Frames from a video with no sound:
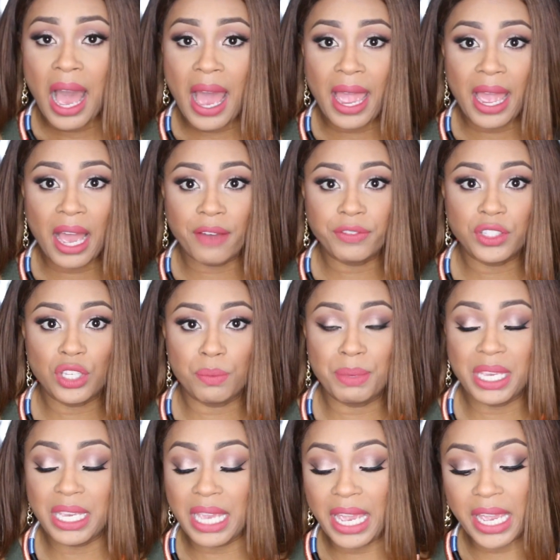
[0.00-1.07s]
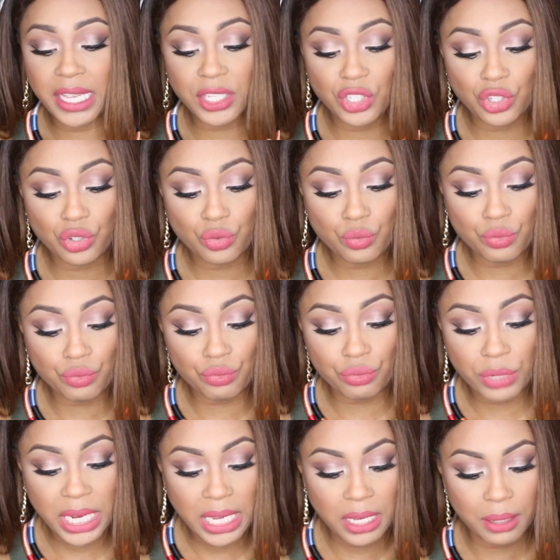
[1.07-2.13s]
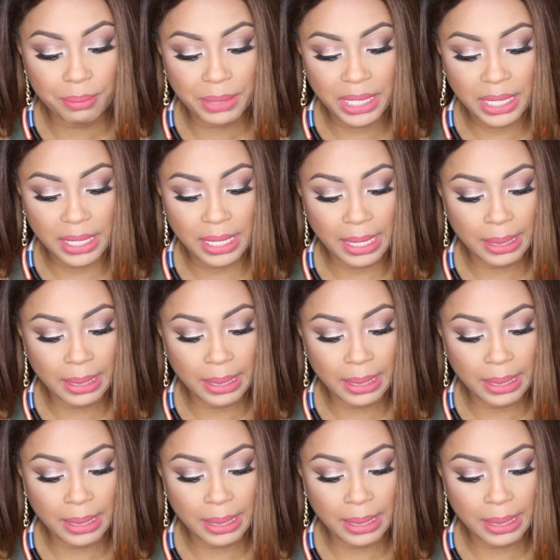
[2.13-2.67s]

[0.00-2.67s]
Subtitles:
I have to be extremely